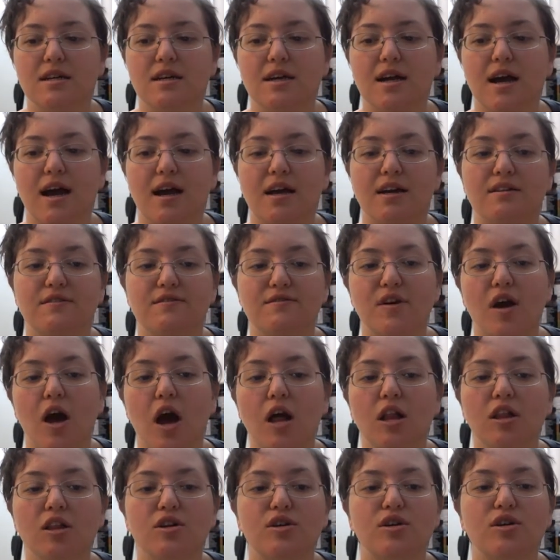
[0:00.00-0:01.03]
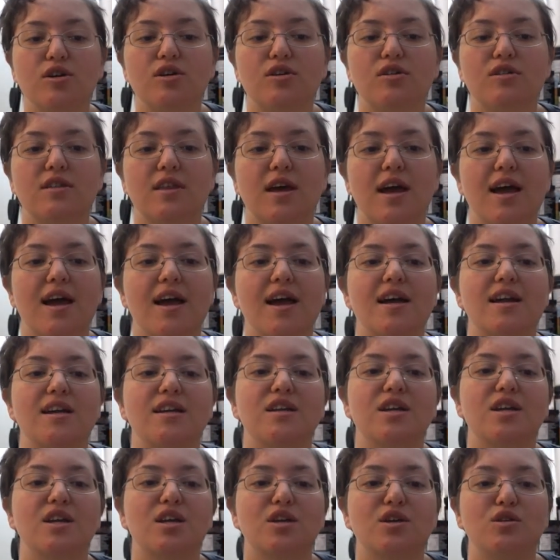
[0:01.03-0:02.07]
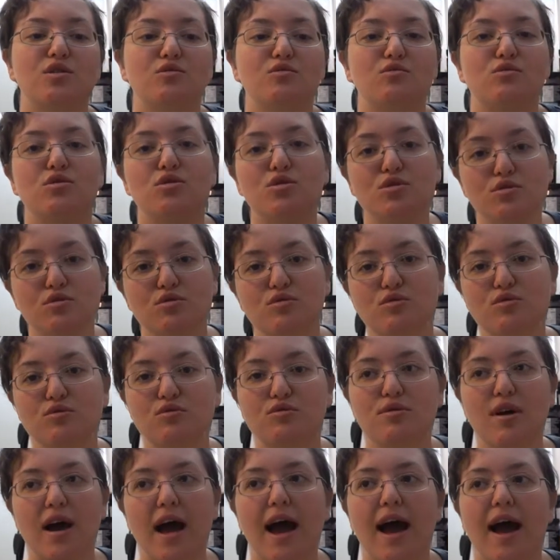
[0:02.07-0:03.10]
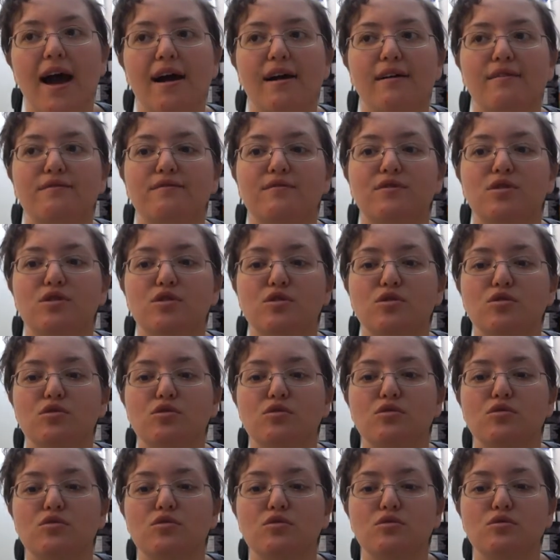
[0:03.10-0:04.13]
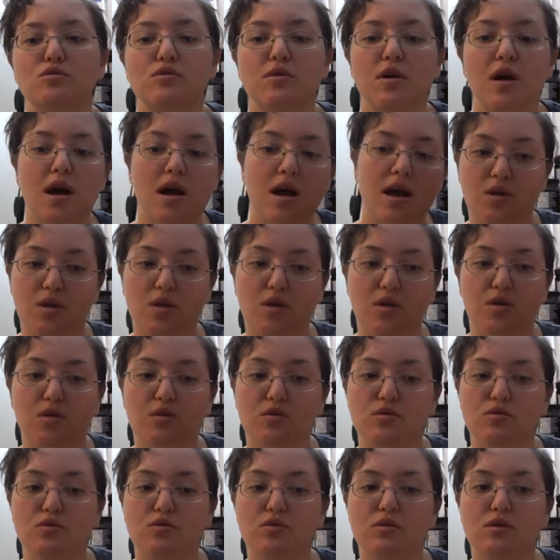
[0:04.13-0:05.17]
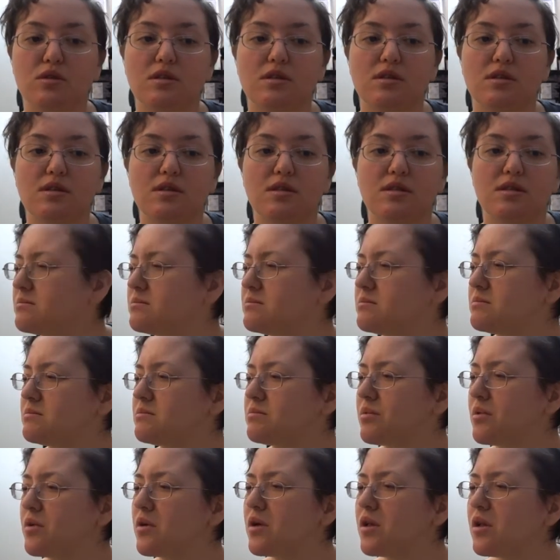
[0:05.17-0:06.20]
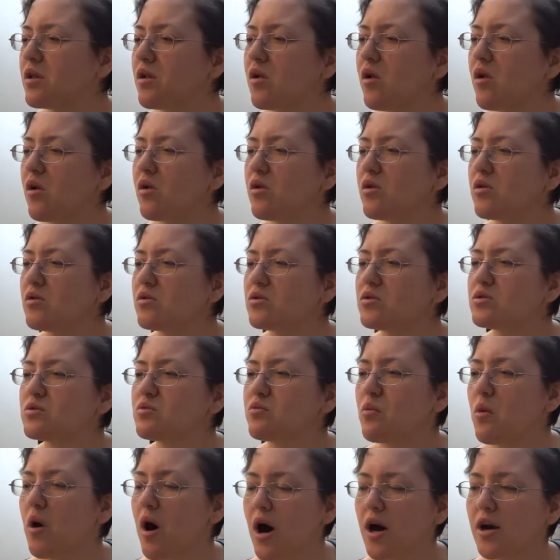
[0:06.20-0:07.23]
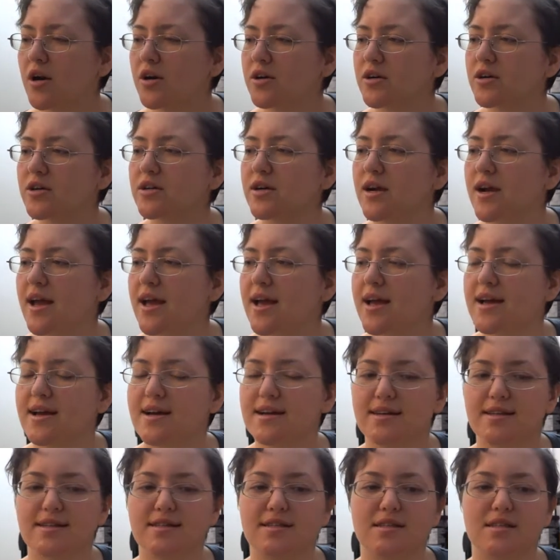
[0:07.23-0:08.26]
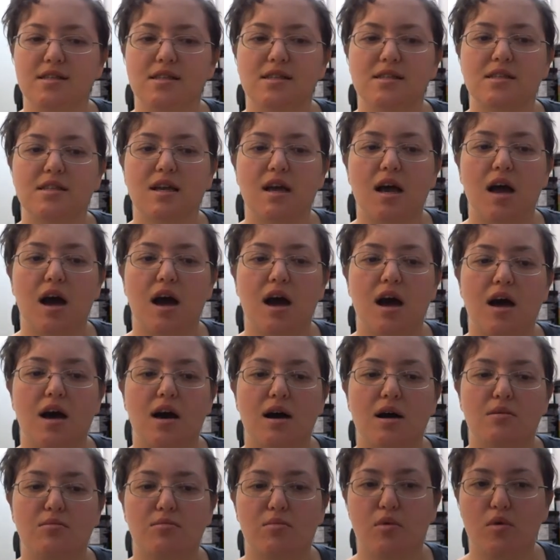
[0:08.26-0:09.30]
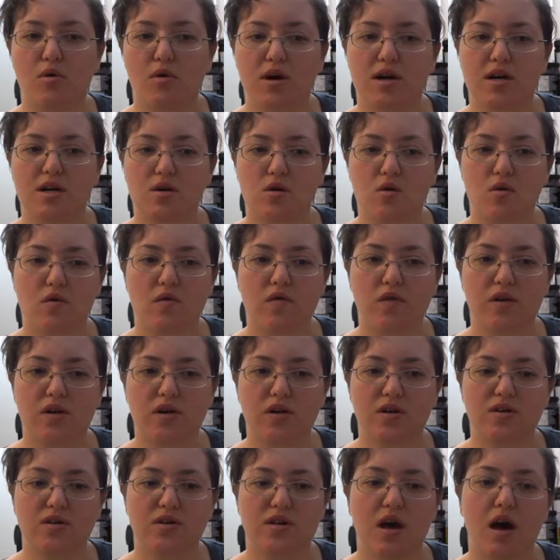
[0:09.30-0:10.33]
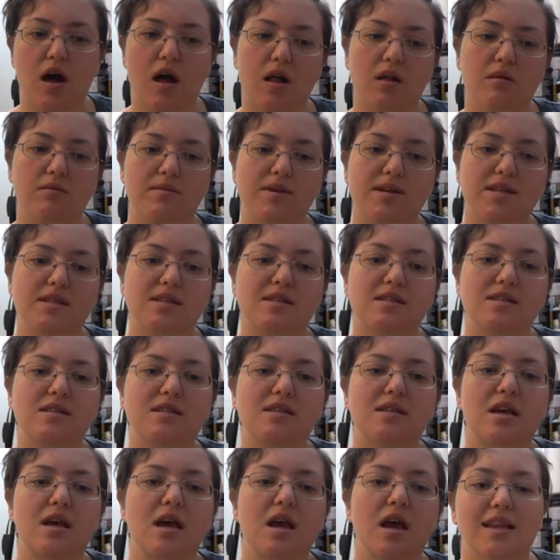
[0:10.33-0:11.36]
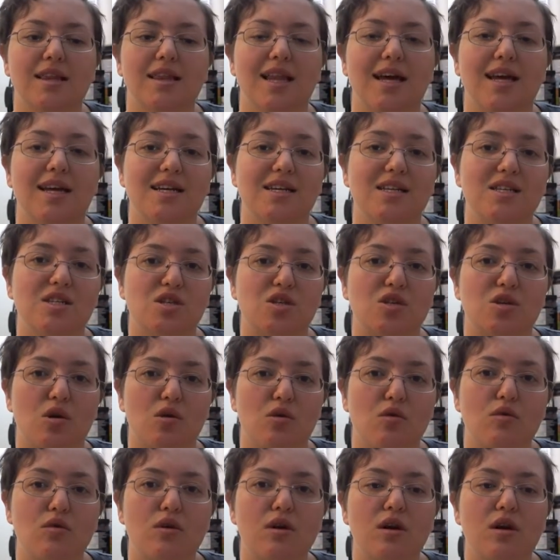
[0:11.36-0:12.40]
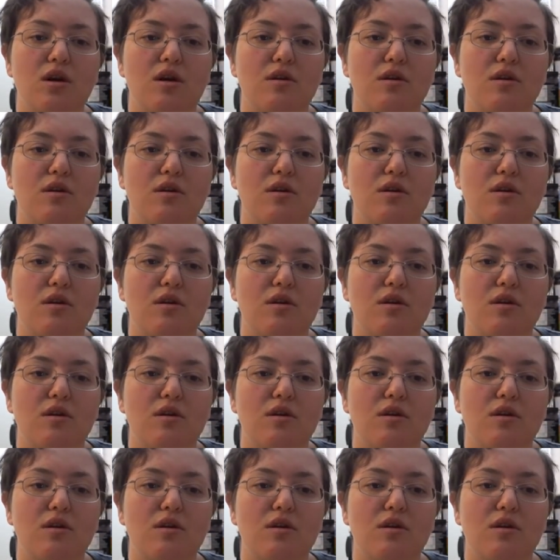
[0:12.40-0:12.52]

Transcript: kind of color, then you do have to use boiled water and uh, pour it over the almonds and let it soak